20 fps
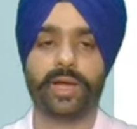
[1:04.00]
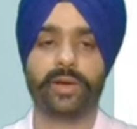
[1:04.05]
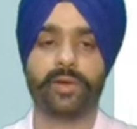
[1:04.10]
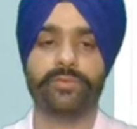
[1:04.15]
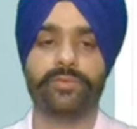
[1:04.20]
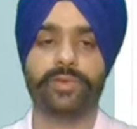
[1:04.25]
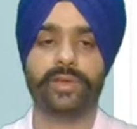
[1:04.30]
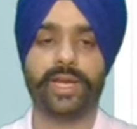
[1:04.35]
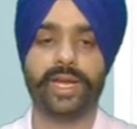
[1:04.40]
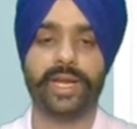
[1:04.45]

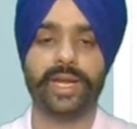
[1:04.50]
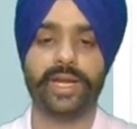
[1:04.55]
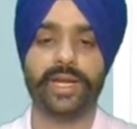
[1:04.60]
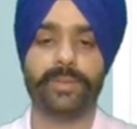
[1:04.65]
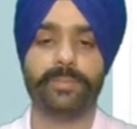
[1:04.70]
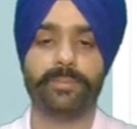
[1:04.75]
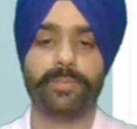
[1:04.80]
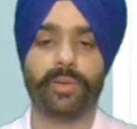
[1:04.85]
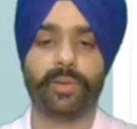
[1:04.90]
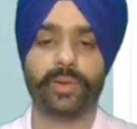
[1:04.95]
of great
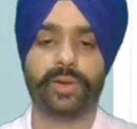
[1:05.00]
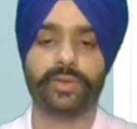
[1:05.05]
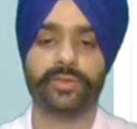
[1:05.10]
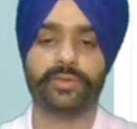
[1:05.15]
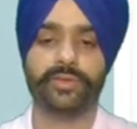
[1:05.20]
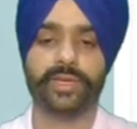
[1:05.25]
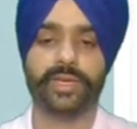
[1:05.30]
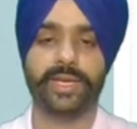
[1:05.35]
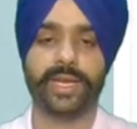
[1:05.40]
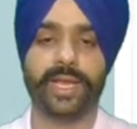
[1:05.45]

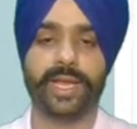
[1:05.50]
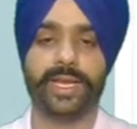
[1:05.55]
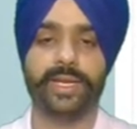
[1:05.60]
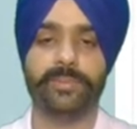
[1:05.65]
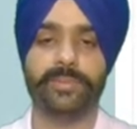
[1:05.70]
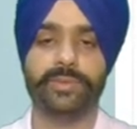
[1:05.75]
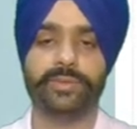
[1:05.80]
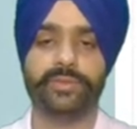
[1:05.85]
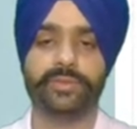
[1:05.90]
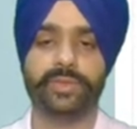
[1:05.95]
importance in
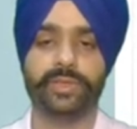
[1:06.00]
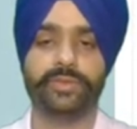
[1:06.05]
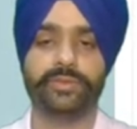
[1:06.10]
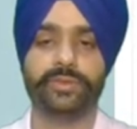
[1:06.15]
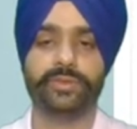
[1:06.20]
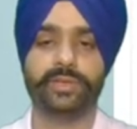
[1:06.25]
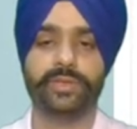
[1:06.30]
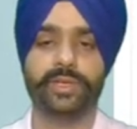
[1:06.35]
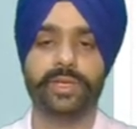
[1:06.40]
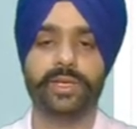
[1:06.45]
any
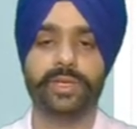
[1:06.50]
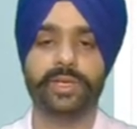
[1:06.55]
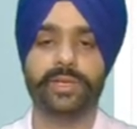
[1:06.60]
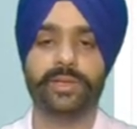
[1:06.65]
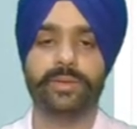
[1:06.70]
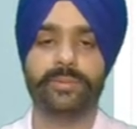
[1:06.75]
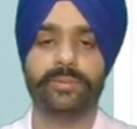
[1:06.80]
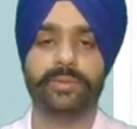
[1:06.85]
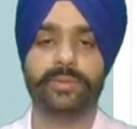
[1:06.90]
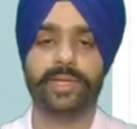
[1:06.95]
business,
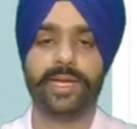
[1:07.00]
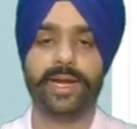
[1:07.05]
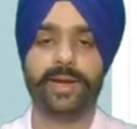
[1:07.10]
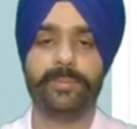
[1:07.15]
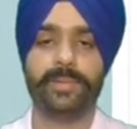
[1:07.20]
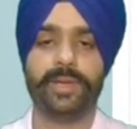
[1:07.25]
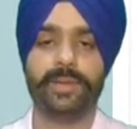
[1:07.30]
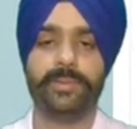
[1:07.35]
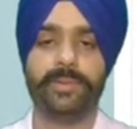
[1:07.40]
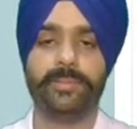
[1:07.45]

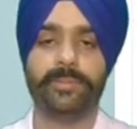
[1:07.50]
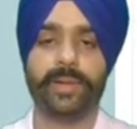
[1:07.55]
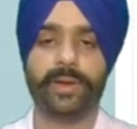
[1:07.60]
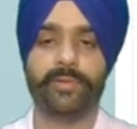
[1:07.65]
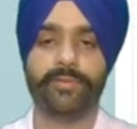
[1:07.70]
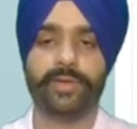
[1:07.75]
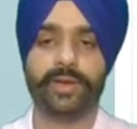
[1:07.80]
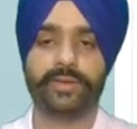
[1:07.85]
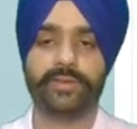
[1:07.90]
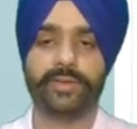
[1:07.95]
that may be
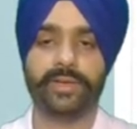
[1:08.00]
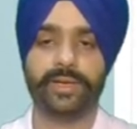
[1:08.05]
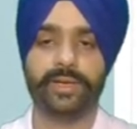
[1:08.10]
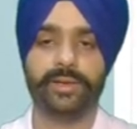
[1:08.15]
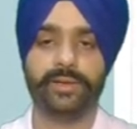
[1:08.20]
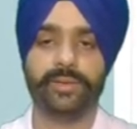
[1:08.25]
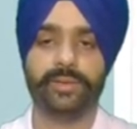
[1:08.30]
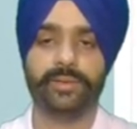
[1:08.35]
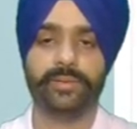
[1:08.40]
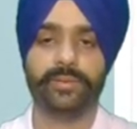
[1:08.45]

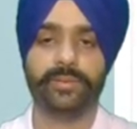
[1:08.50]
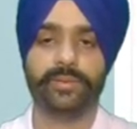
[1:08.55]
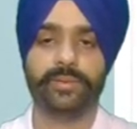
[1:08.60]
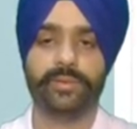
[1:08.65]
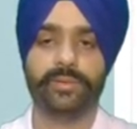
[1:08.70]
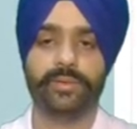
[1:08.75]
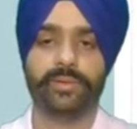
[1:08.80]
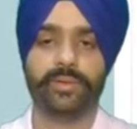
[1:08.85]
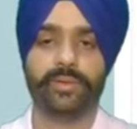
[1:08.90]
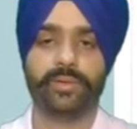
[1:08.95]
manufacturing
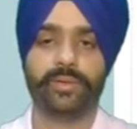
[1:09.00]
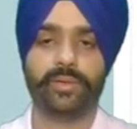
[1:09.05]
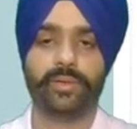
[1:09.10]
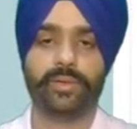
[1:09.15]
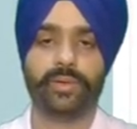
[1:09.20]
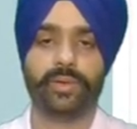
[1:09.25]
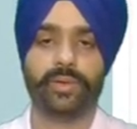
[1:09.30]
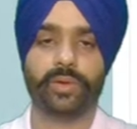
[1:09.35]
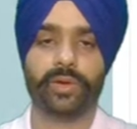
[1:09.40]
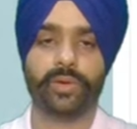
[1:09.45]

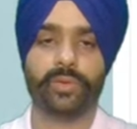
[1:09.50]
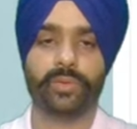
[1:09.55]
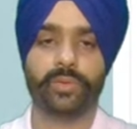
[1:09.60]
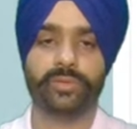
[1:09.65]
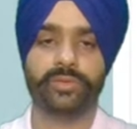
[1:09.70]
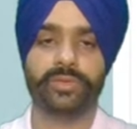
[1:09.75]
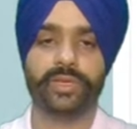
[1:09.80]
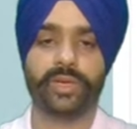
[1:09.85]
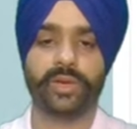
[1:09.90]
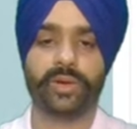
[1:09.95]
or a
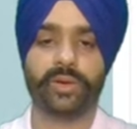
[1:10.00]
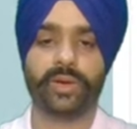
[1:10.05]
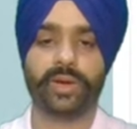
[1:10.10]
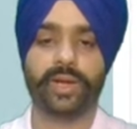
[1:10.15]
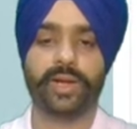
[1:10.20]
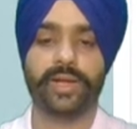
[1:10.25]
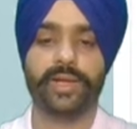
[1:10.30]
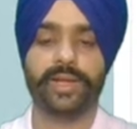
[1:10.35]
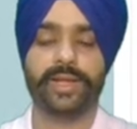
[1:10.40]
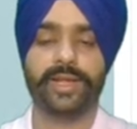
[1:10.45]
wholesale or
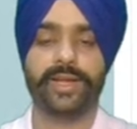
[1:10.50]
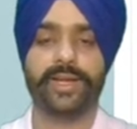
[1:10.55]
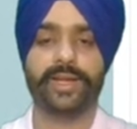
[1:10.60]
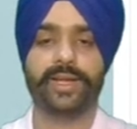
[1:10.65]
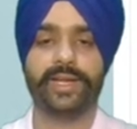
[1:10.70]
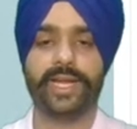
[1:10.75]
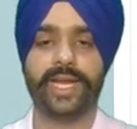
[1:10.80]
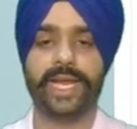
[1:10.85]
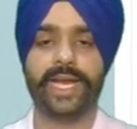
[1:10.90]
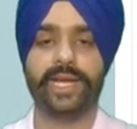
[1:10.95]
a
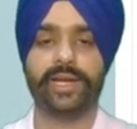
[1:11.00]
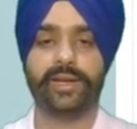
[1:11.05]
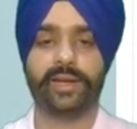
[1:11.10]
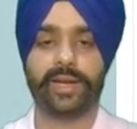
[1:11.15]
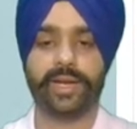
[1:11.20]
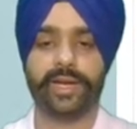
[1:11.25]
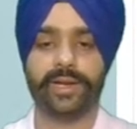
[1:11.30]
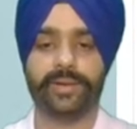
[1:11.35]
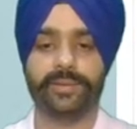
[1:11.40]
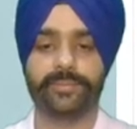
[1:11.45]
retail
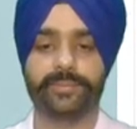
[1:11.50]
trade.